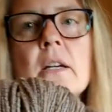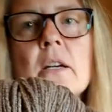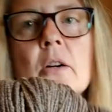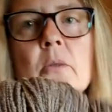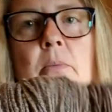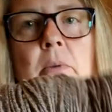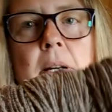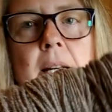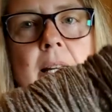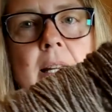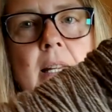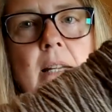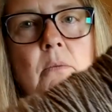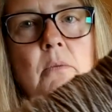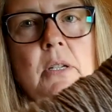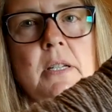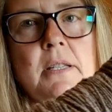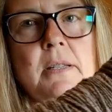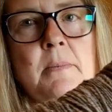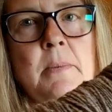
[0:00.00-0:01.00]
O'Brien
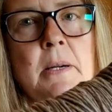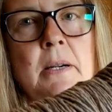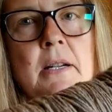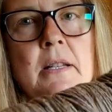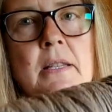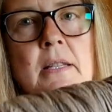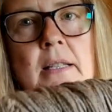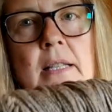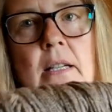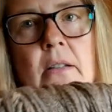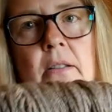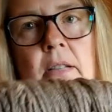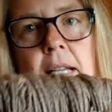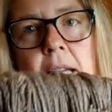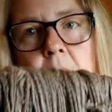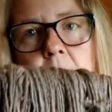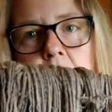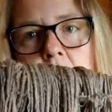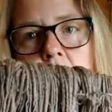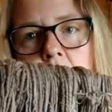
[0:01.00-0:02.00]
was part of the Downton
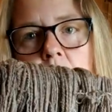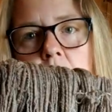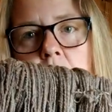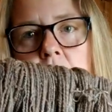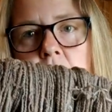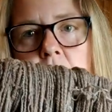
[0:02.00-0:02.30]
Abbey group,